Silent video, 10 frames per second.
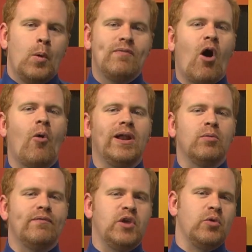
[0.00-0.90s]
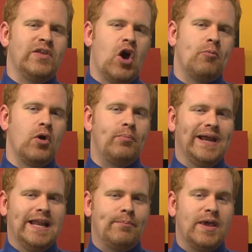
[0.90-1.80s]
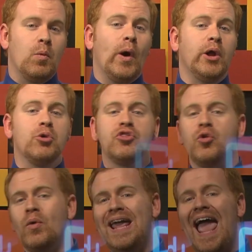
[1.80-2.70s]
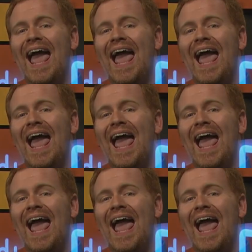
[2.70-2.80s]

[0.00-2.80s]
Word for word: We've already reviewed the Oppo BDP 103,